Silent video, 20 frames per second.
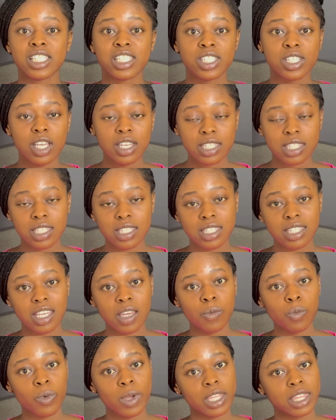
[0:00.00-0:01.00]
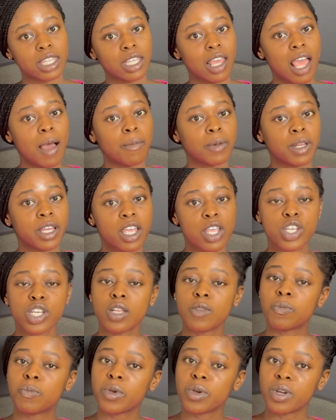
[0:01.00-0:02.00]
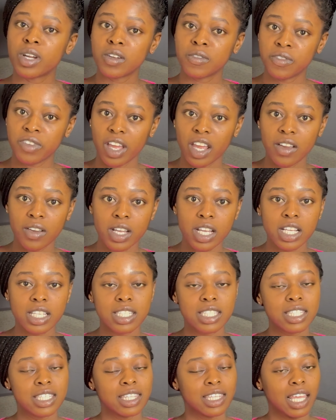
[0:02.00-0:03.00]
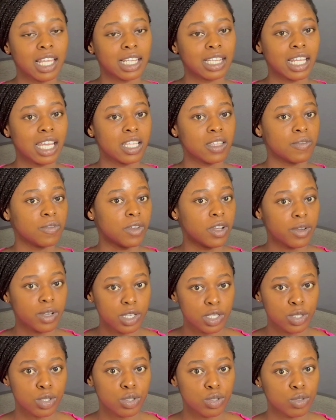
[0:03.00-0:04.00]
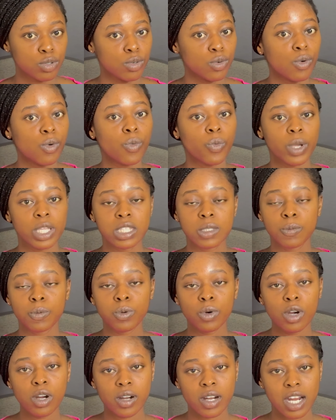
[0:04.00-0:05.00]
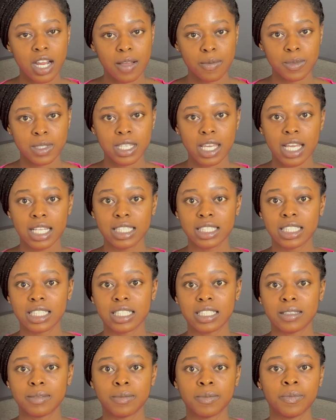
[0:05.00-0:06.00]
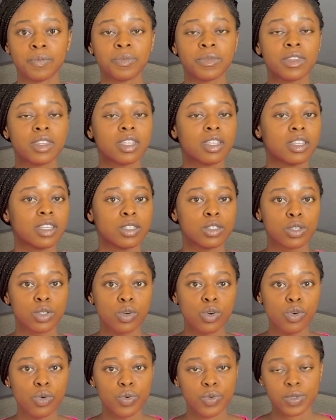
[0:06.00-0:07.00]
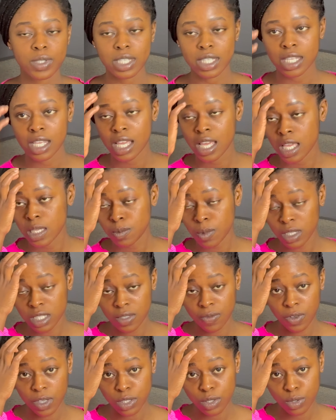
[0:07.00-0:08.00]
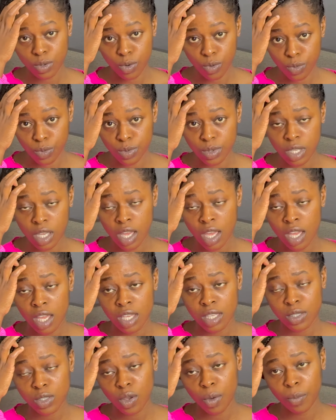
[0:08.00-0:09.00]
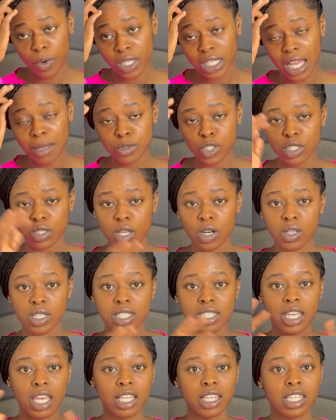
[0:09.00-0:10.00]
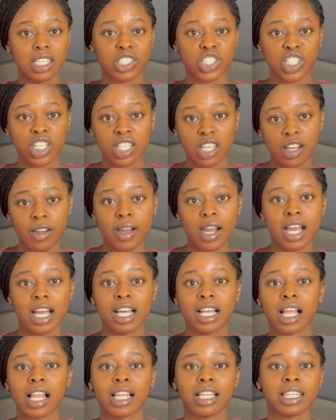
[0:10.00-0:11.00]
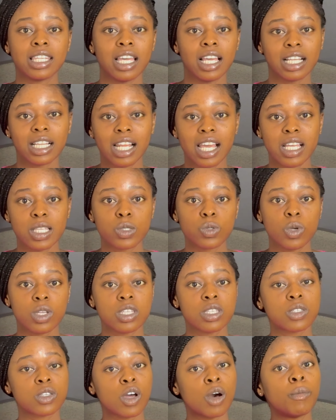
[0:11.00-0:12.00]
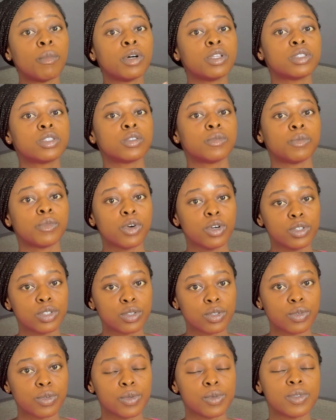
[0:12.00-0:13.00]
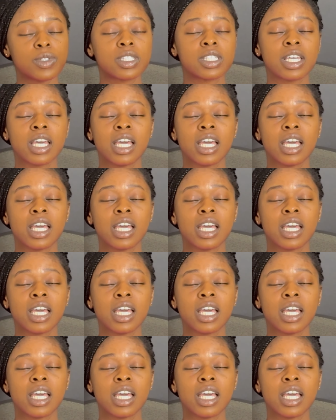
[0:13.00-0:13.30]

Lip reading: Just the same way the application period varies, the deadline varies too with programs and schools, specific schools. So, but I'm just going to say the general deadlines, what is common to most schools.